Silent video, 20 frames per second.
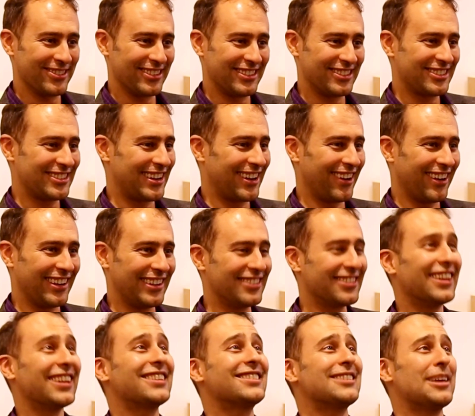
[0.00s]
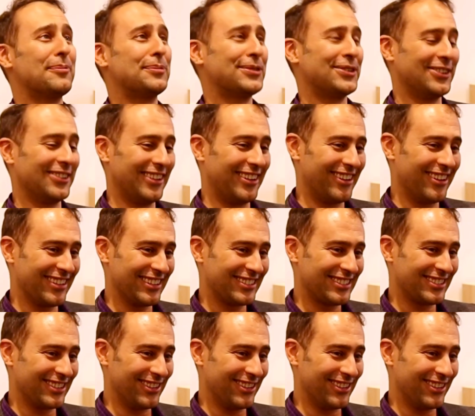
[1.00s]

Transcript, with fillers: And Sarah is an exceptional artist.